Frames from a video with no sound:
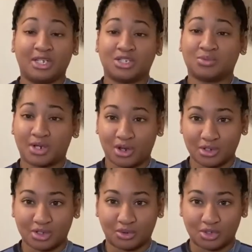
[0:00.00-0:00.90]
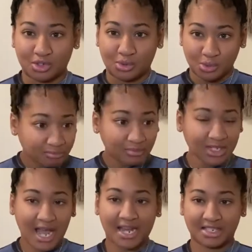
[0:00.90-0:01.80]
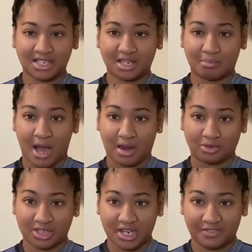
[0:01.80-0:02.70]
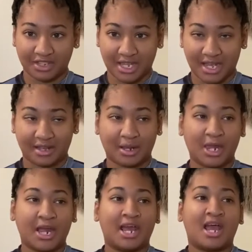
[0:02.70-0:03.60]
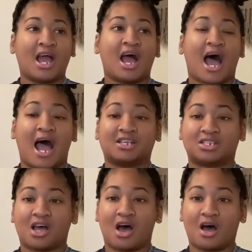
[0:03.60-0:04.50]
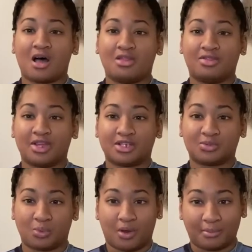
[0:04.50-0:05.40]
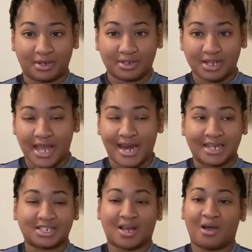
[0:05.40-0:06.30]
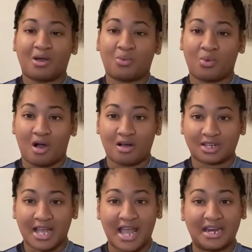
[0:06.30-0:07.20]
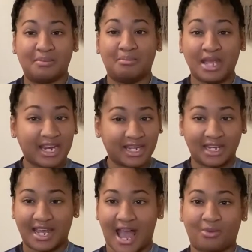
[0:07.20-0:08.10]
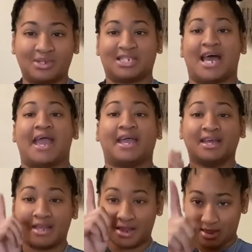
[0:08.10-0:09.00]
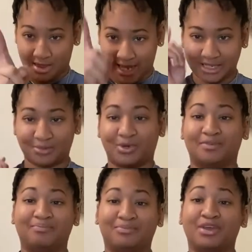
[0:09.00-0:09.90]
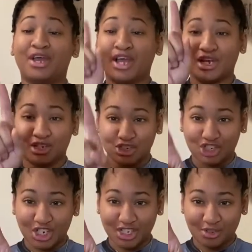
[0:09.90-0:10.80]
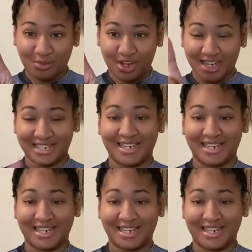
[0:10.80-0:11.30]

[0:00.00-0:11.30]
to rehearsal to kind of see the models and everything, I saw this woman and I saw her walk, and immediately I was like, that's the one. She's the one.